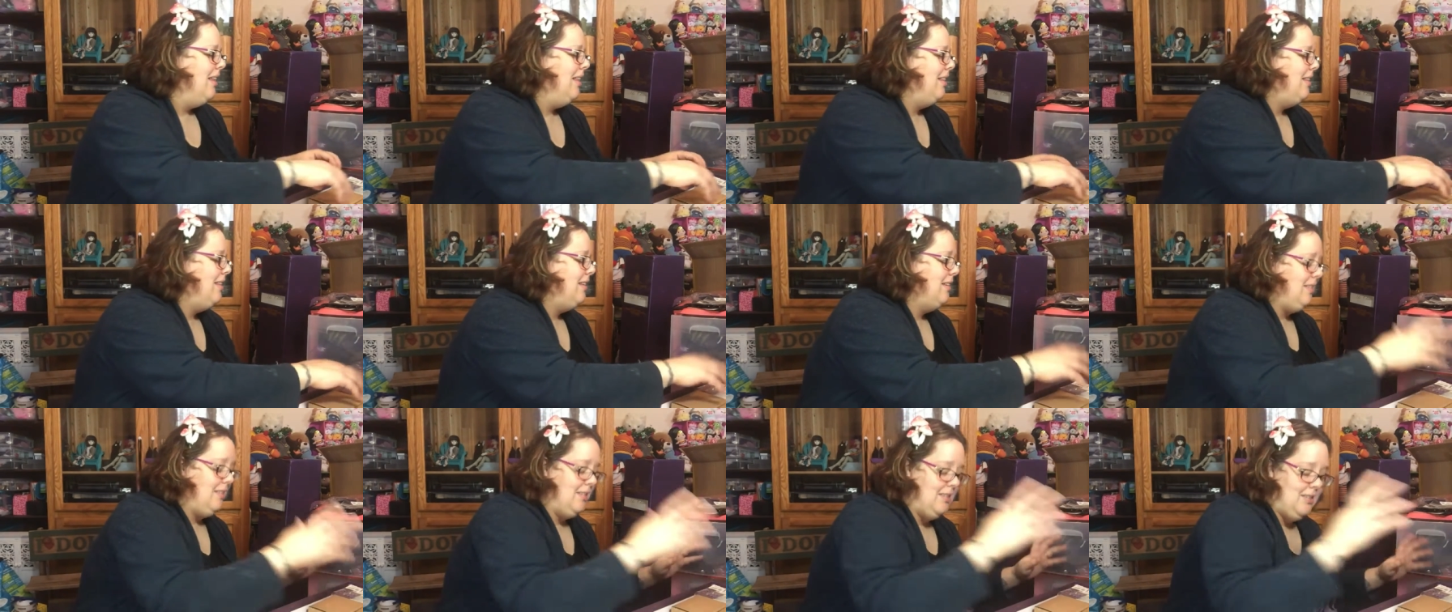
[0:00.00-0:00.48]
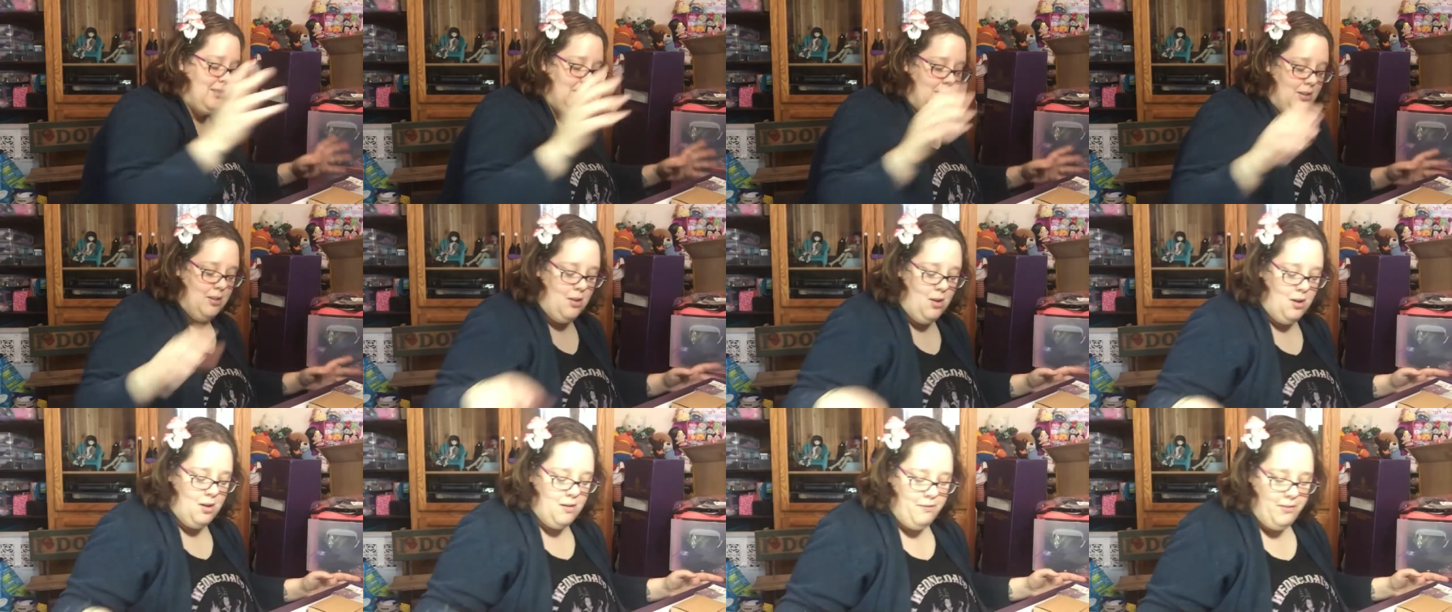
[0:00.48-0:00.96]
This is a
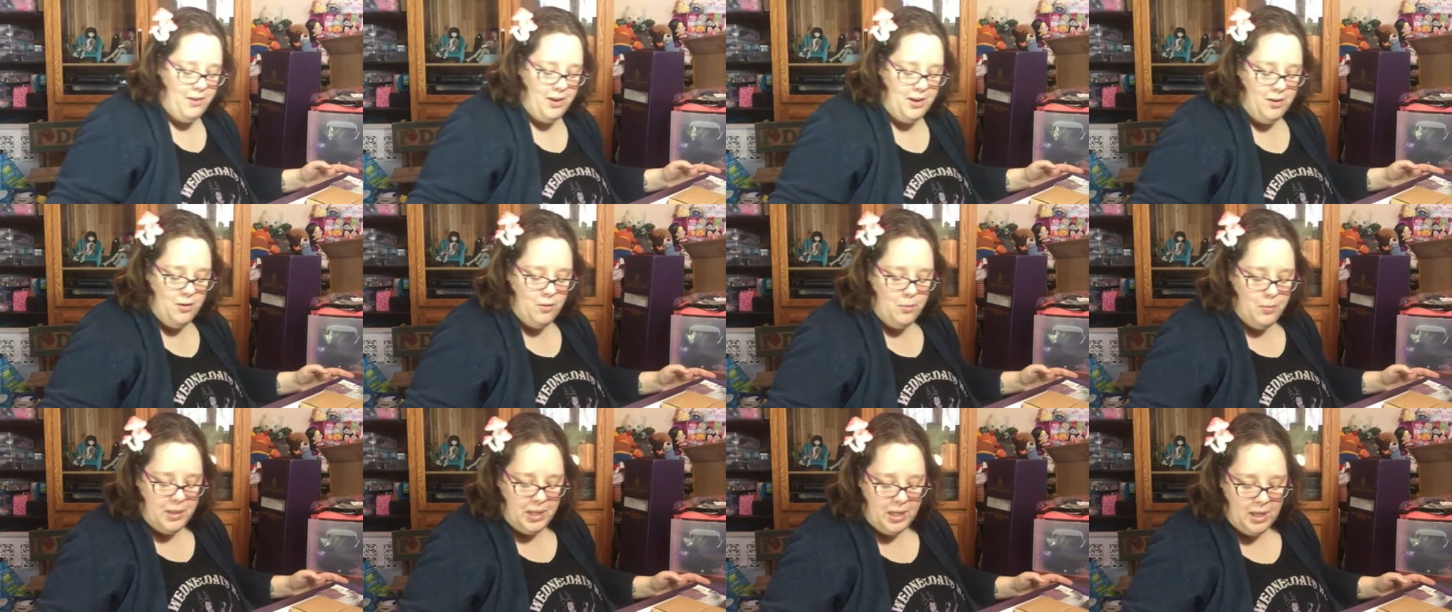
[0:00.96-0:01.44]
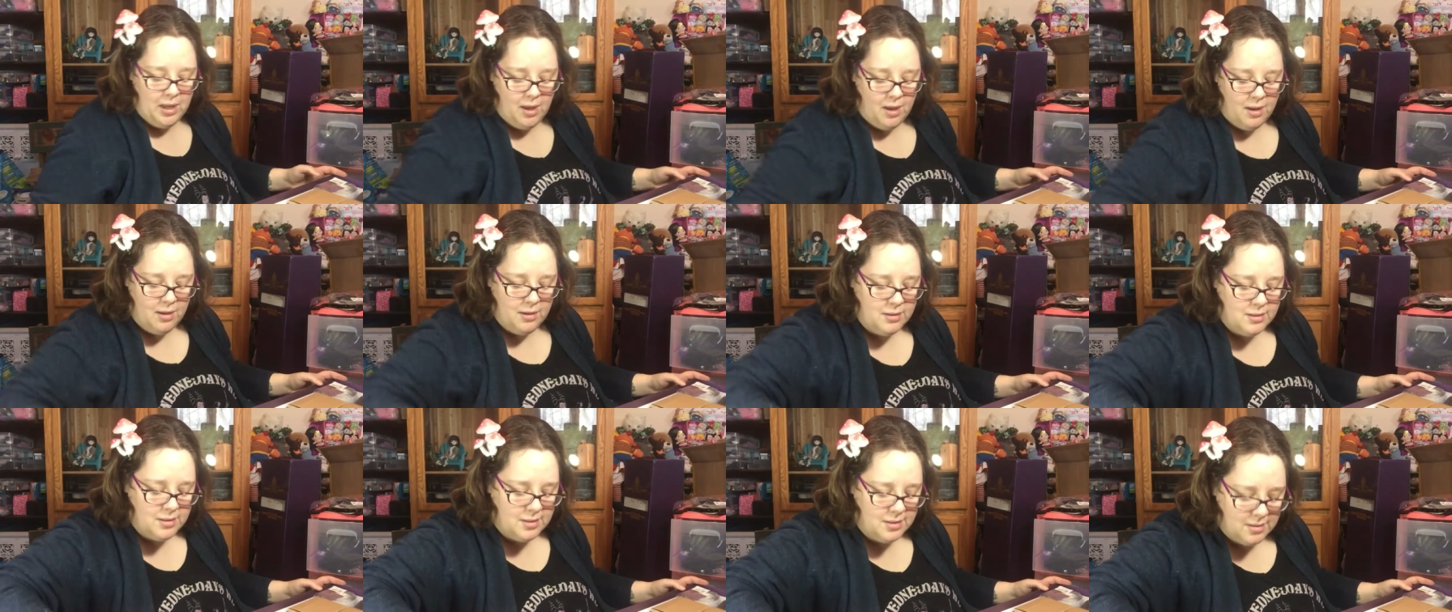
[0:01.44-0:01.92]
long video
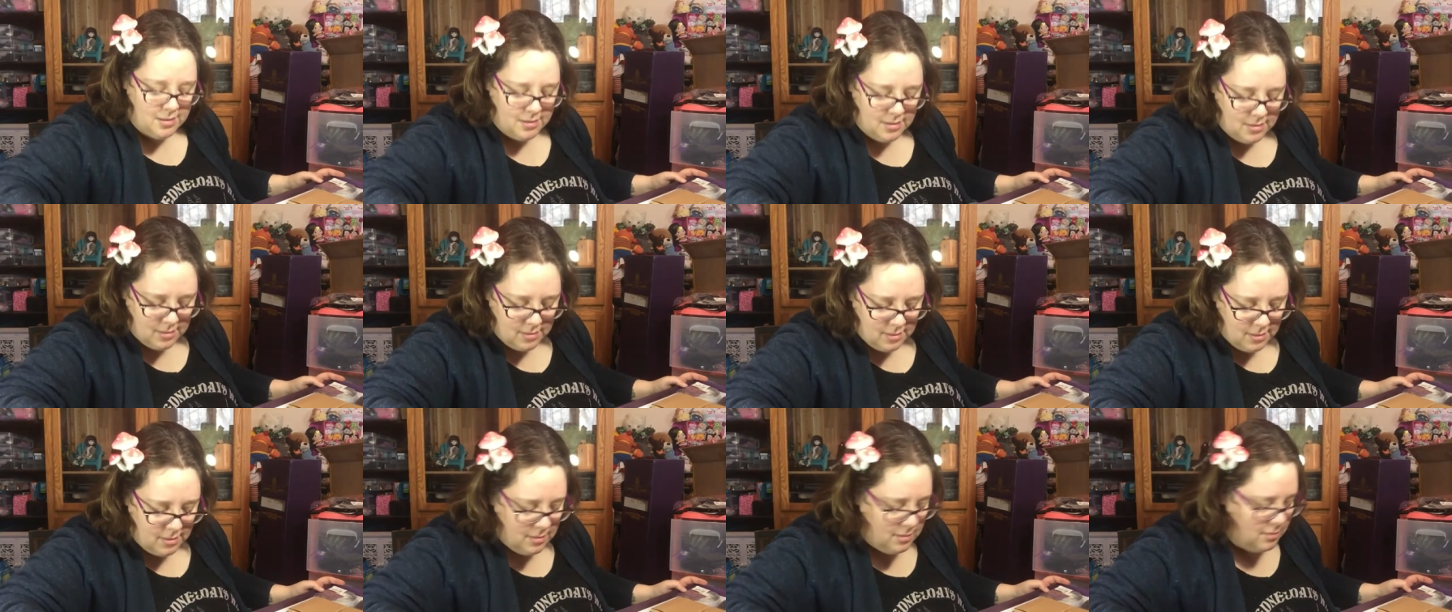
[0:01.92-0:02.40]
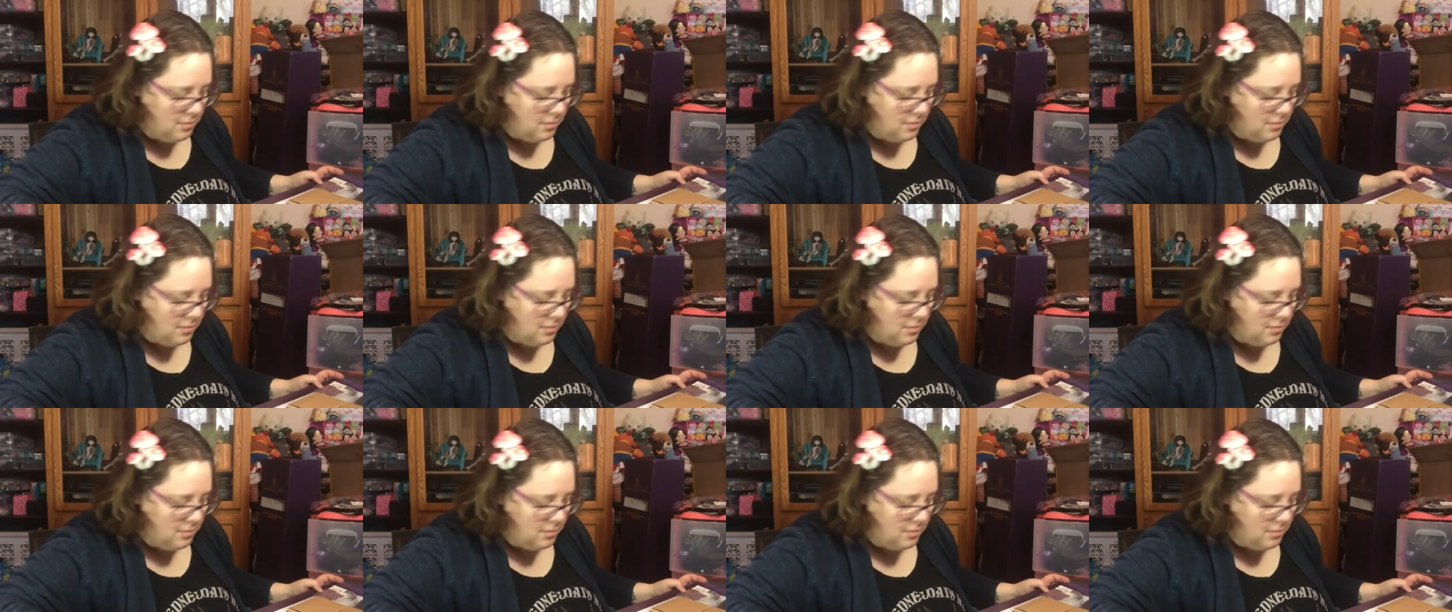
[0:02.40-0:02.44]
because